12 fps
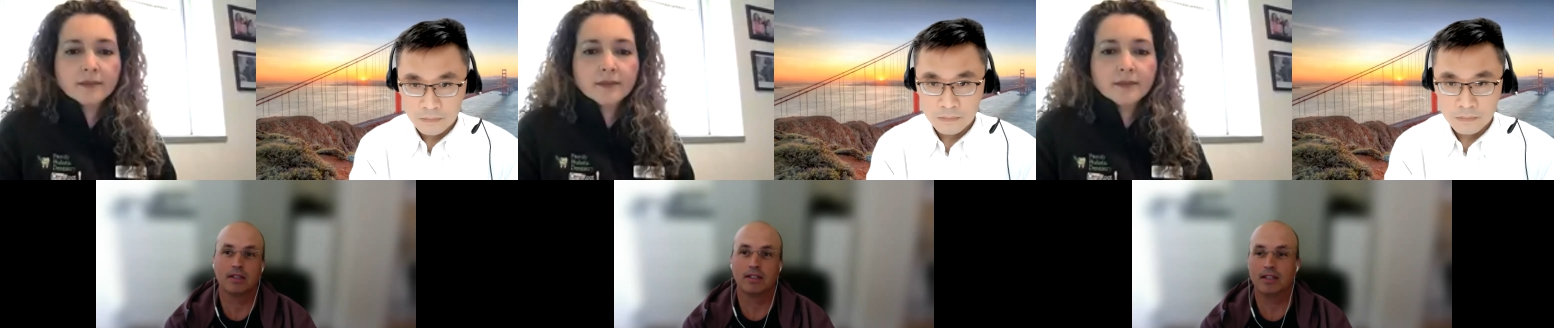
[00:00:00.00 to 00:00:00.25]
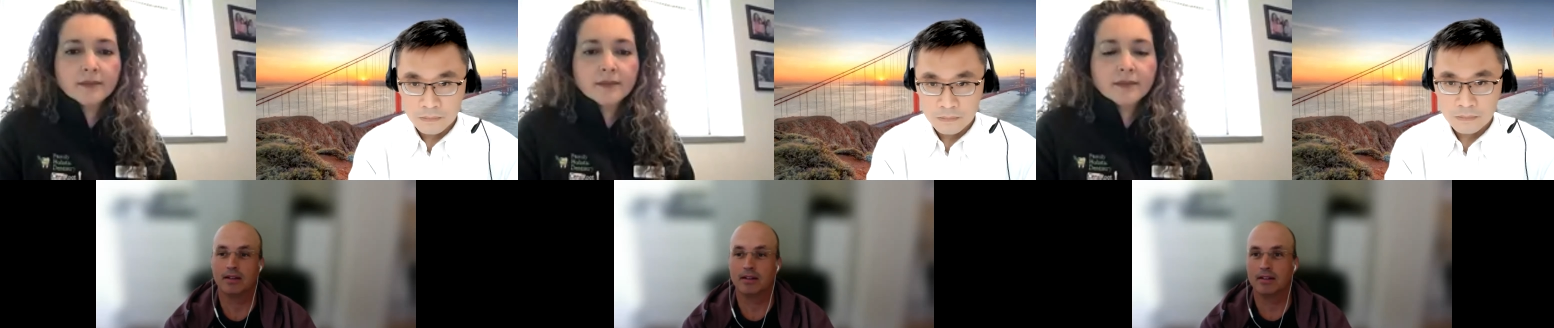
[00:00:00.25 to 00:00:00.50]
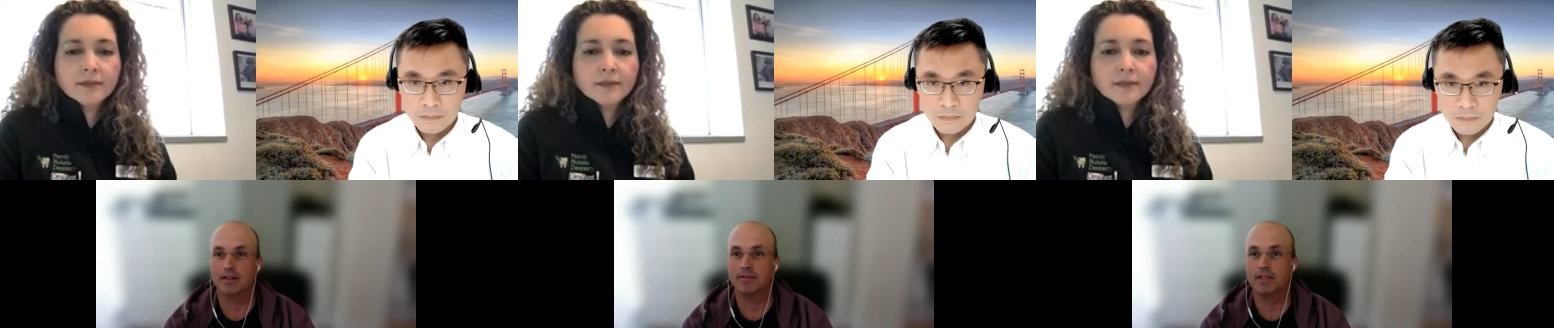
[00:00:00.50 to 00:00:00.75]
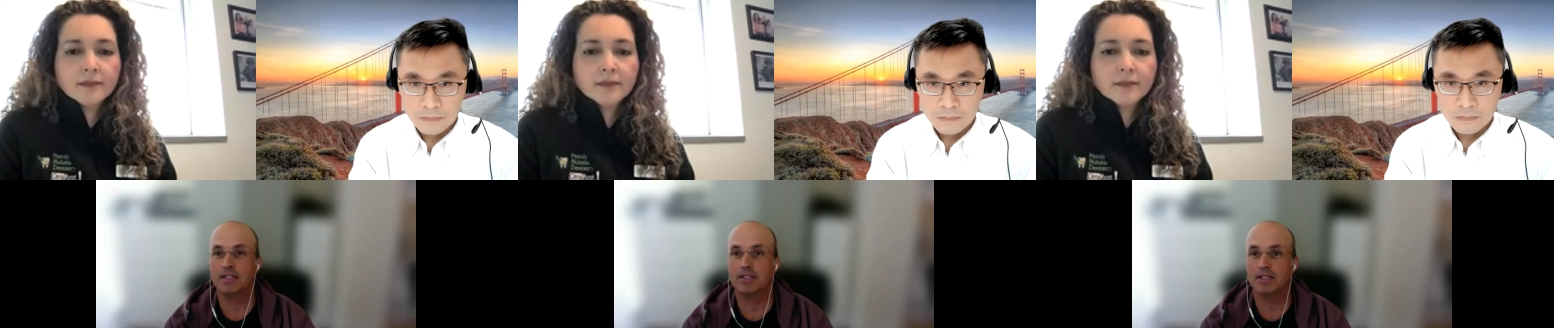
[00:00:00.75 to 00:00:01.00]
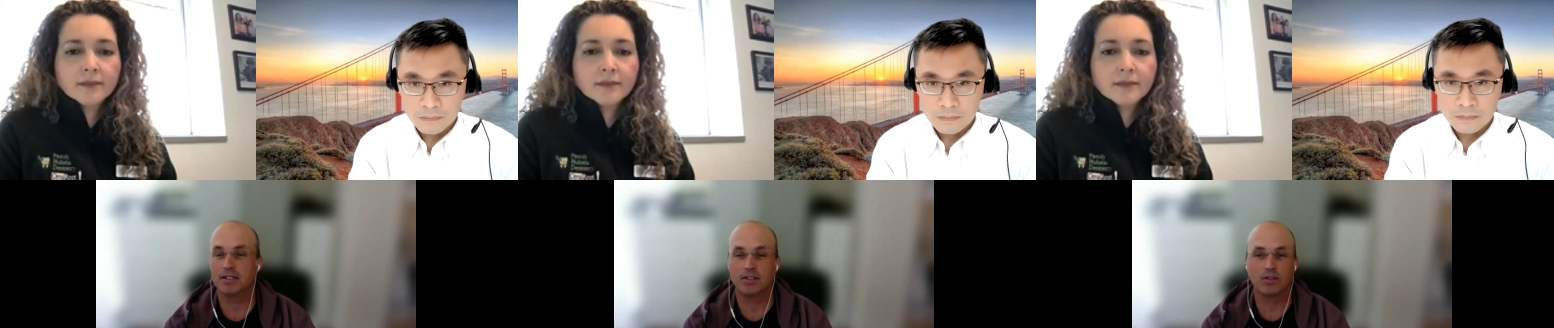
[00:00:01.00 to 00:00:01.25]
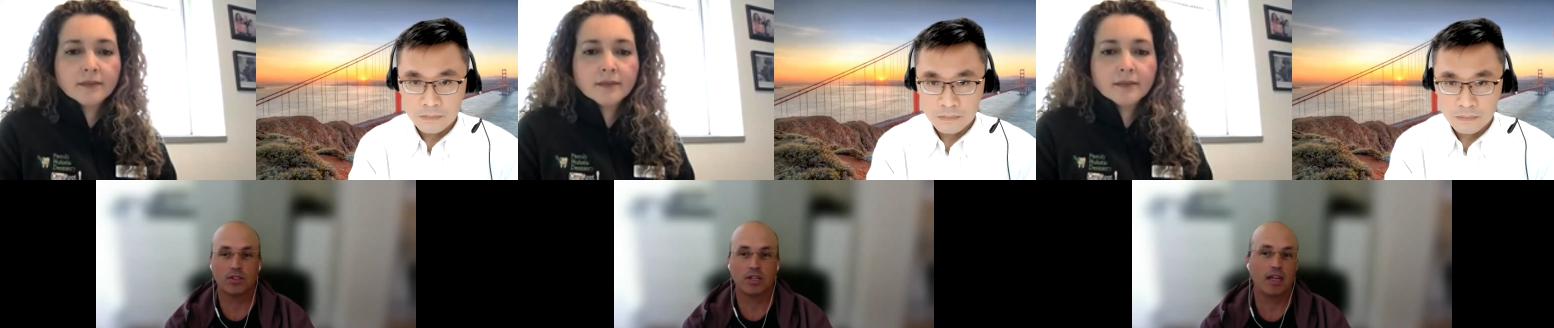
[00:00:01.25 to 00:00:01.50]
Speaker 1: the easiest is
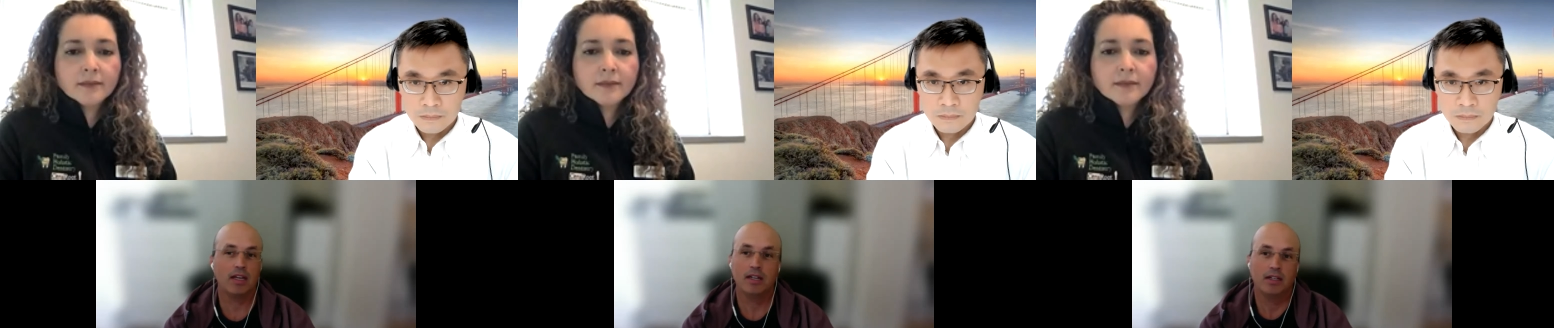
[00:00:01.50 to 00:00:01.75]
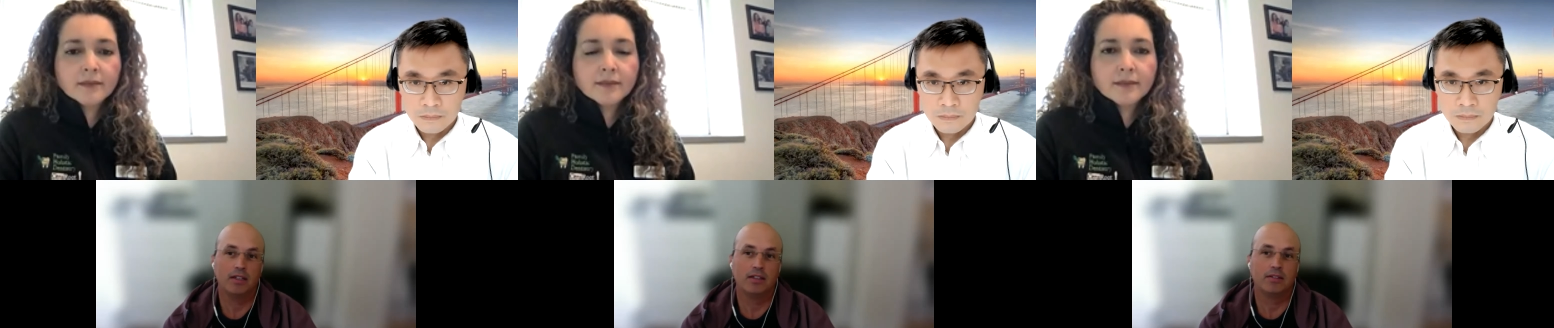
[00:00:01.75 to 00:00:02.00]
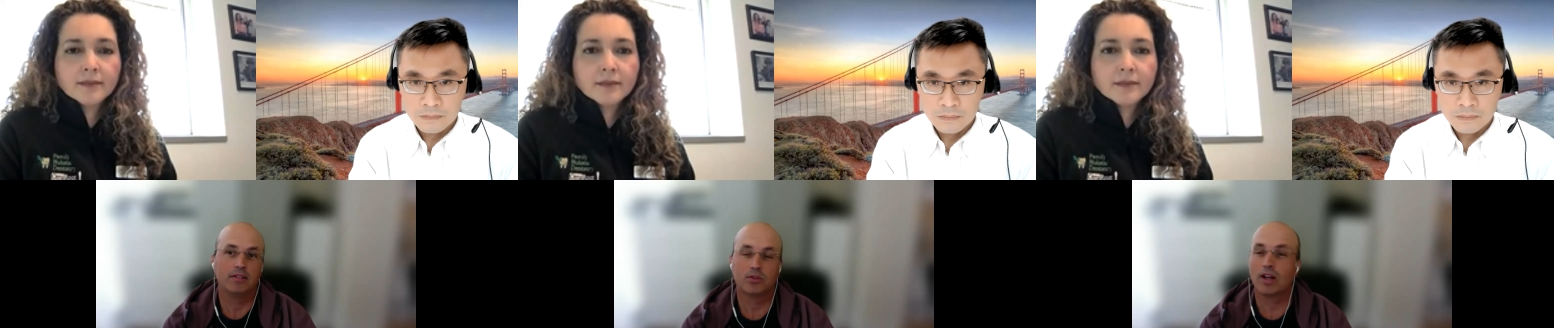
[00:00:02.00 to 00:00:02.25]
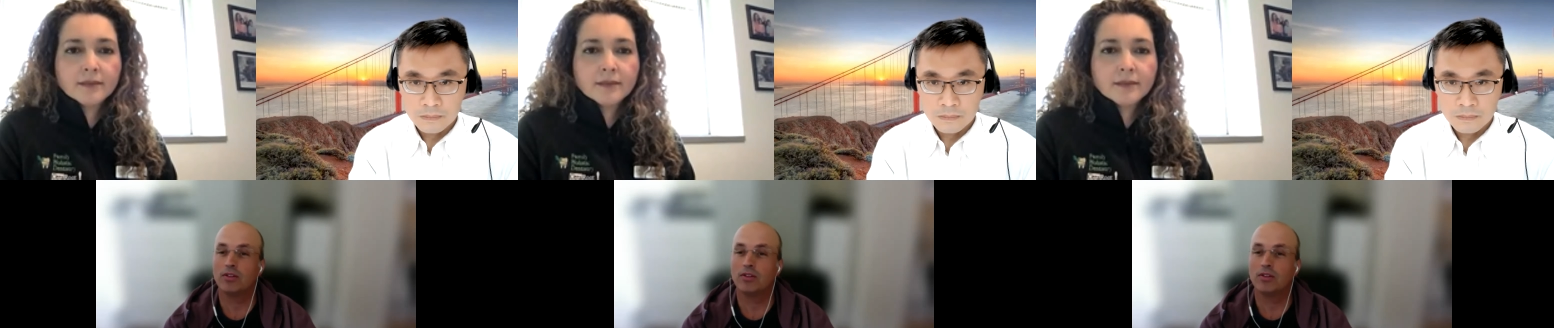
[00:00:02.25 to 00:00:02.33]
to say try